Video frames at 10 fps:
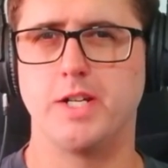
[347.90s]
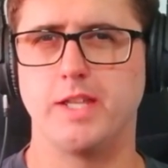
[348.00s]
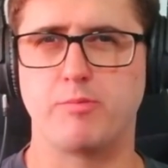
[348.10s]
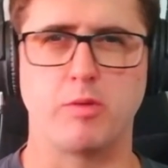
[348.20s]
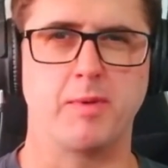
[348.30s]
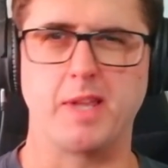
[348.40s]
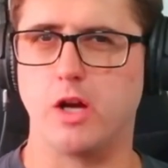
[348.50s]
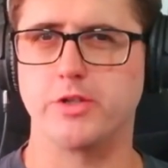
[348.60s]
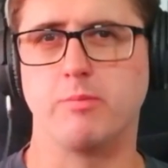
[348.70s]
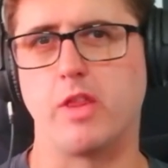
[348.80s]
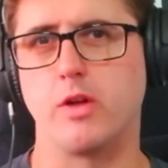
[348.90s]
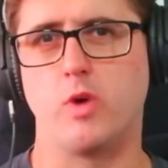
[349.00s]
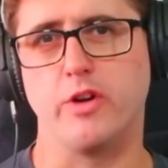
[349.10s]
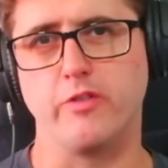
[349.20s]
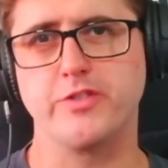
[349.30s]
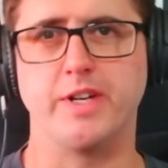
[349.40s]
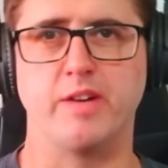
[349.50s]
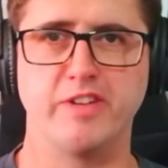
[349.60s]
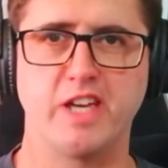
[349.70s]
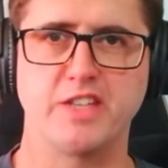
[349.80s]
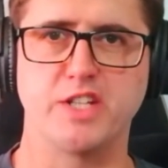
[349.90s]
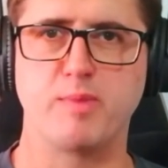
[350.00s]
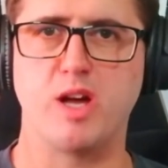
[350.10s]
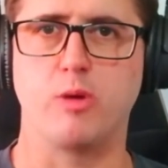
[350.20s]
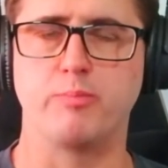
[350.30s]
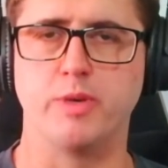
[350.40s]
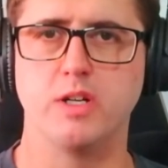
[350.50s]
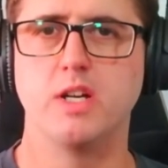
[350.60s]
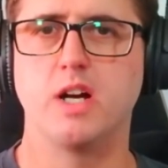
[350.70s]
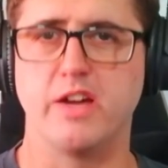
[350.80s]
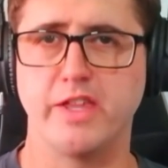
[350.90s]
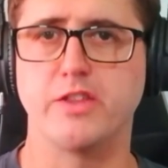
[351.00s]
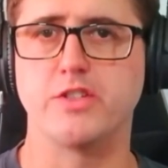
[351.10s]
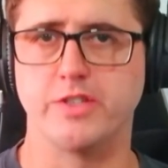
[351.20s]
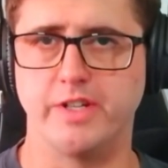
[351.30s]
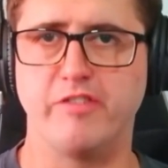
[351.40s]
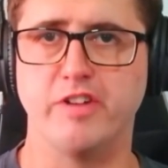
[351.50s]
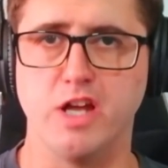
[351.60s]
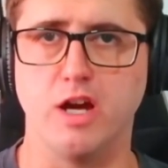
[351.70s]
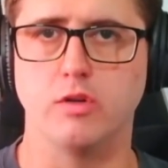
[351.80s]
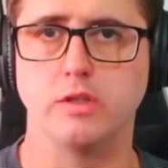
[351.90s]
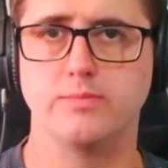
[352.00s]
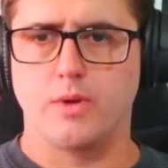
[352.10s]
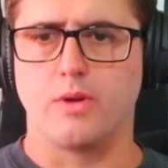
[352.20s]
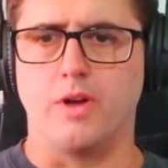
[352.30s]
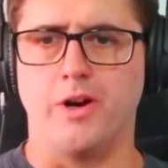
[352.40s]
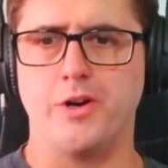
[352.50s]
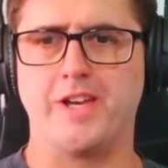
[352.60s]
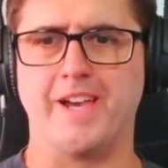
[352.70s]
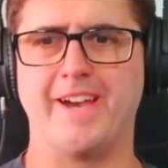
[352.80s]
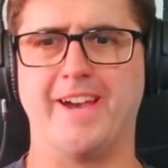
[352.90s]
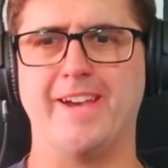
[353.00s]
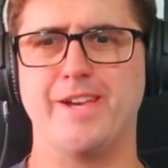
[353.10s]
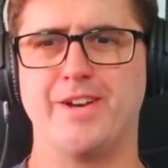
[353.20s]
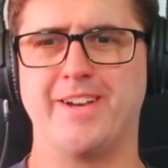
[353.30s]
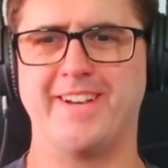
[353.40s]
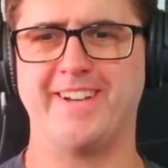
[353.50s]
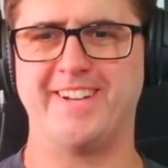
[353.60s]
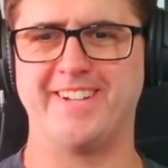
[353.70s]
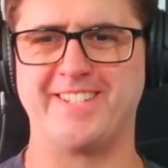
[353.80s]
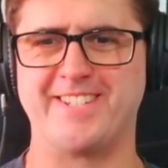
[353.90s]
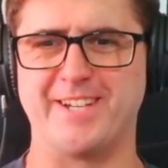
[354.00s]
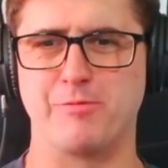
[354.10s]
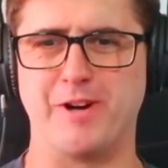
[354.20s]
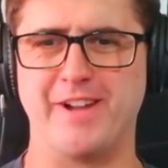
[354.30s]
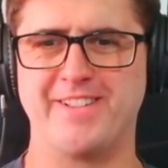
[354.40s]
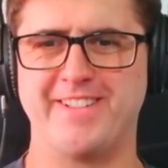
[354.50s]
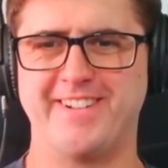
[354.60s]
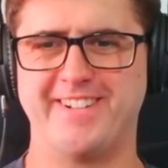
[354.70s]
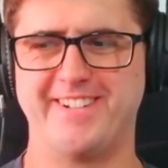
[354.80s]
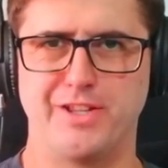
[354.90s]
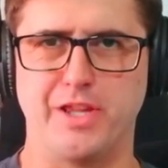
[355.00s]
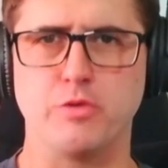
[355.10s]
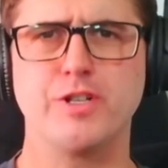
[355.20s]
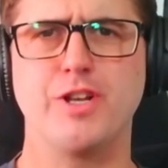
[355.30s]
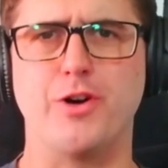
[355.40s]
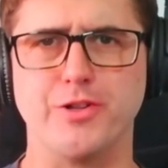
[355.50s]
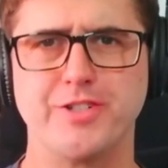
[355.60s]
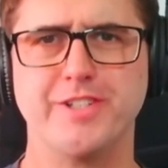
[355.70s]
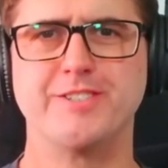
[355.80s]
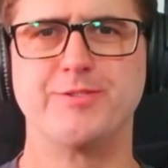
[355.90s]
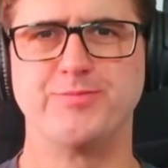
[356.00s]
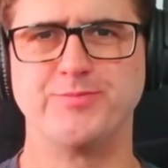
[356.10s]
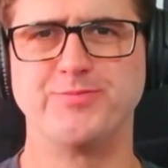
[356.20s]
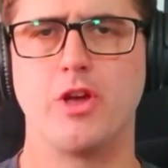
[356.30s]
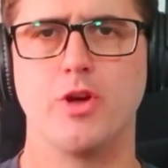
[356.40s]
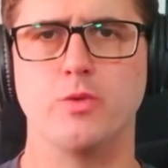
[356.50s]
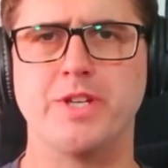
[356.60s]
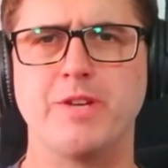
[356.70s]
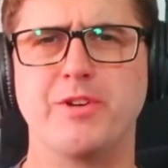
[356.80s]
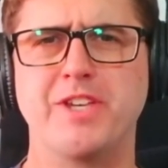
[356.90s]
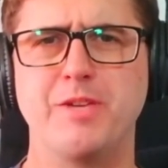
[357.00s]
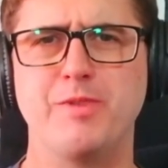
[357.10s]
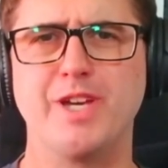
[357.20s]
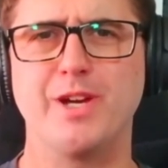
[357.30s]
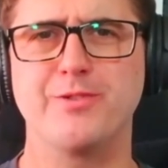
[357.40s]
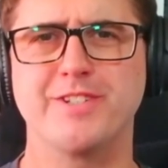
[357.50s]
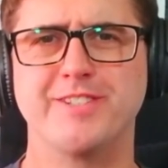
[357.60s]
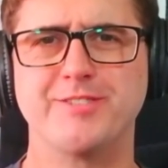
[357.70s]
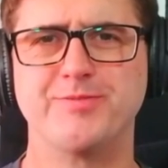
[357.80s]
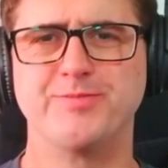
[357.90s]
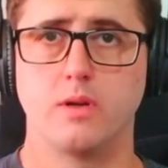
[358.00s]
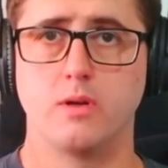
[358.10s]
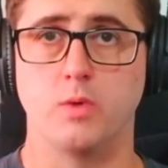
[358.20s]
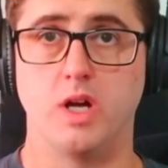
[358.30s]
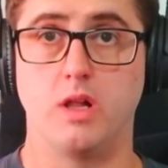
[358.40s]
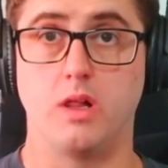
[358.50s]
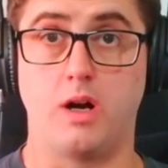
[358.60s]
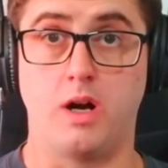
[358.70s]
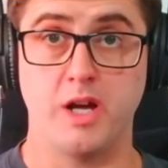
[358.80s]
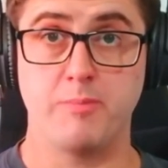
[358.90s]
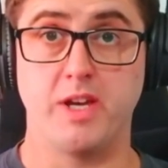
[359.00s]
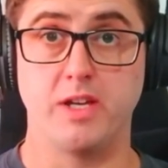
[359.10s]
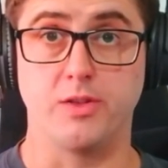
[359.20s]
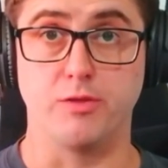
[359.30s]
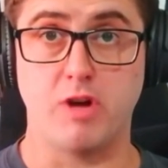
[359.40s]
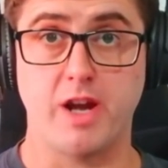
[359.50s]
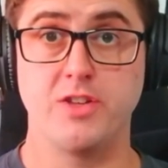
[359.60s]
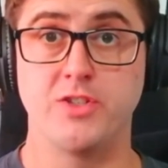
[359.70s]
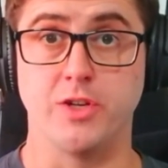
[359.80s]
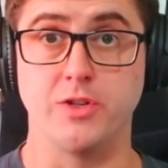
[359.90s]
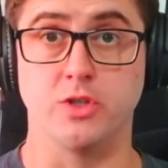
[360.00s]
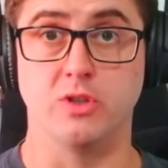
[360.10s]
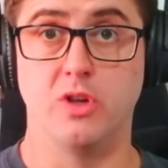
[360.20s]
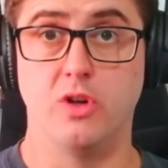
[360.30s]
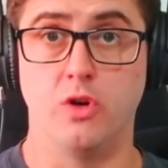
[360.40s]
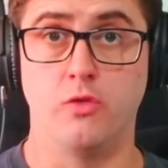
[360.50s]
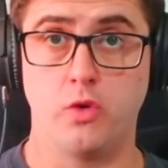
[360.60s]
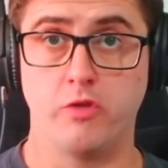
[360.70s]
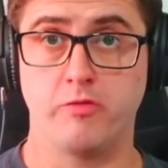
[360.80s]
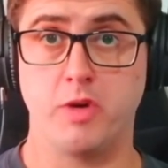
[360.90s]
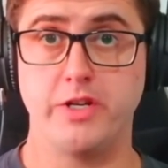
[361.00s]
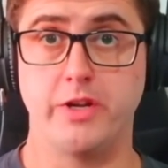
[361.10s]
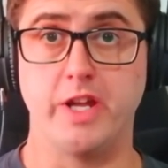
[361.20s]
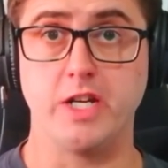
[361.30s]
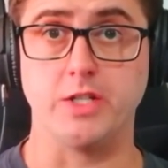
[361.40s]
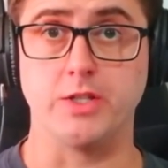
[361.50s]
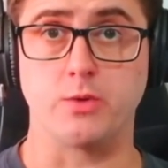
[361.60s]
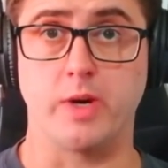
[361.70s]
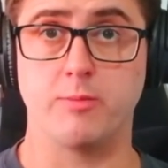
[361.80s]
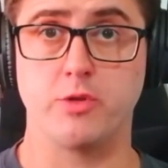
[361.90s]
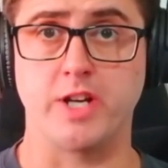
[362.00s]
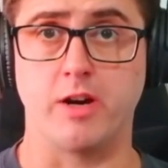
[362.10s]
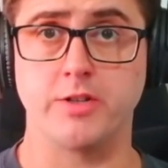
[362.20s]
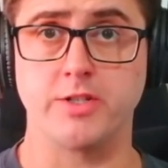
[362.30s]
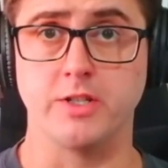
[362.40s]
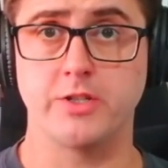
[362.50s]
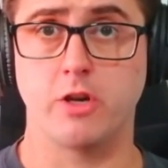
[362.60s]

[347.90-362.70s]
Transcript: there probably are some other one-offs that I'm forgetting about, but I think this is enough for now. Okay, let's take a breath. That was a lot. Was anybody keeping count? Well, I make the running total of all of my donations to animal charities so